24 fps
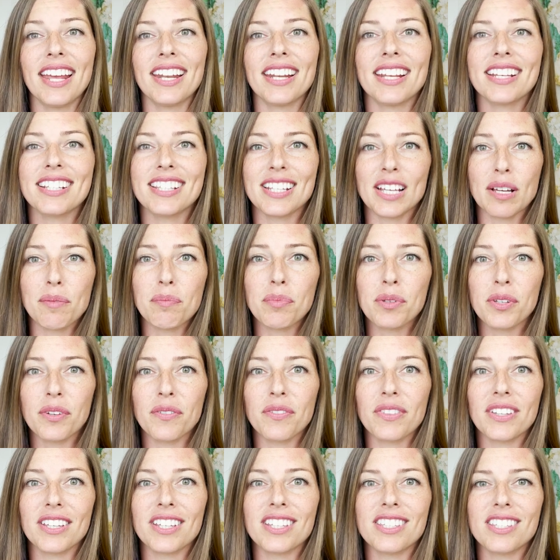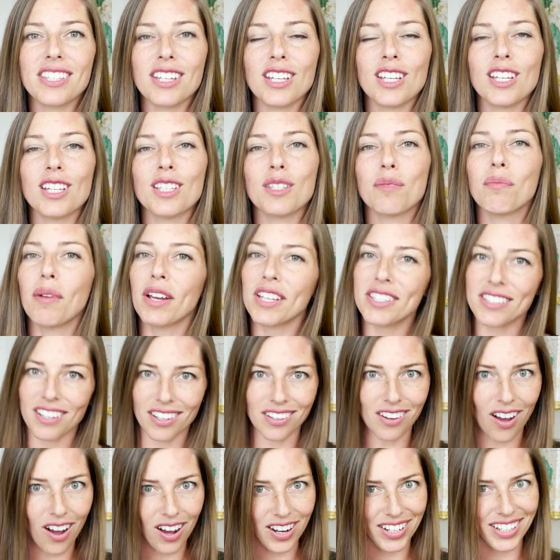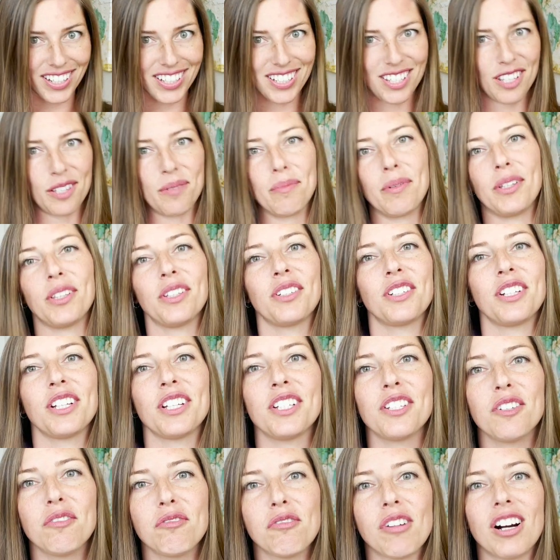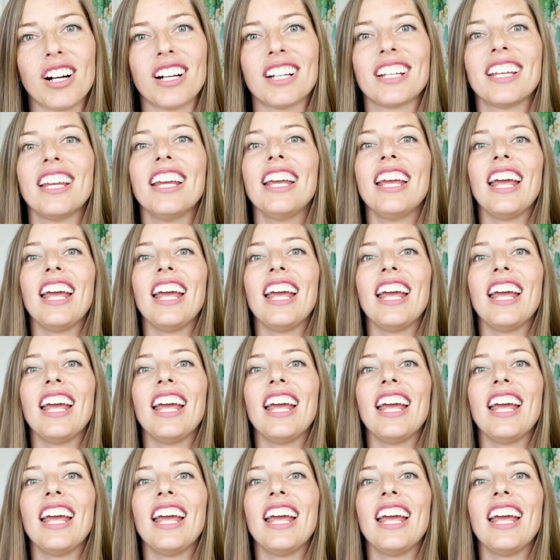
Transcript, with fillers: An example of this is my son Onyx has been learning to walk